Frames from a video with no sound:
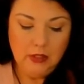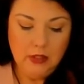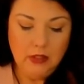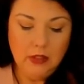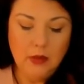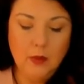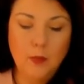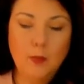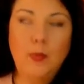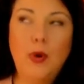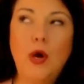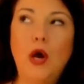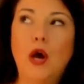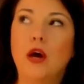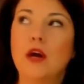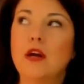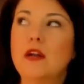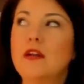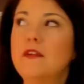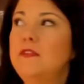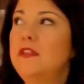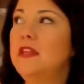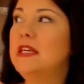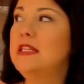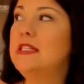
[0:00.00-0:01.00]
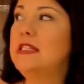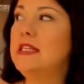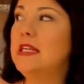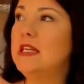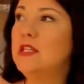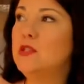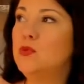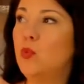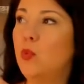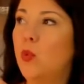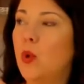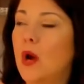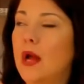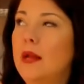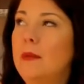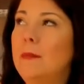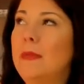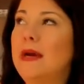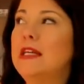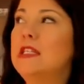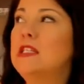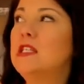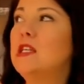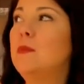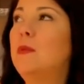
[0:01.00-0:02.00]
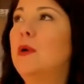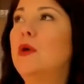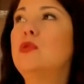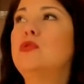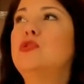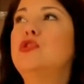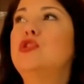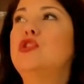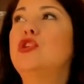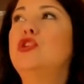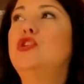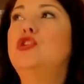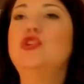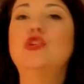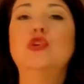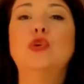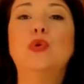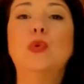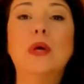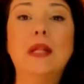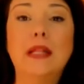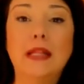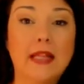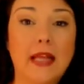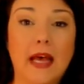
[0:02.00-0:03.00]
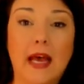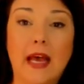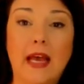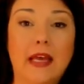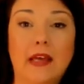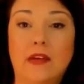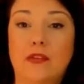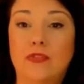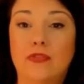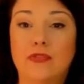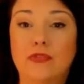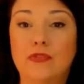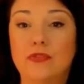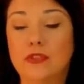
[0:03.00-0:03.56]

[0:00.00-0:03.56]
Part of this is, what am I supposed to do in life?